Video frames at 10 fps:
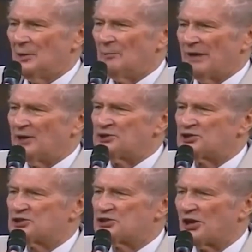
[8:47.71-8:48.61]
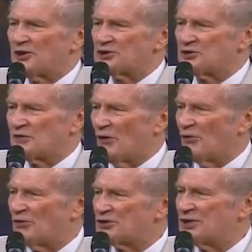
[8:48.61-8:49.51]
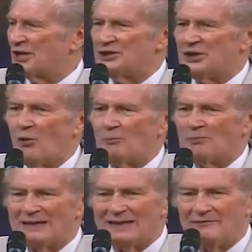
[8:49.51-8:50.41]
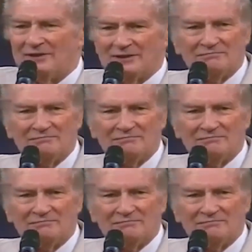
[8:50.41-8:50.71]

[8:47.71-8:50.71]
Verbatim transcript: but it's church folks that don't believe it.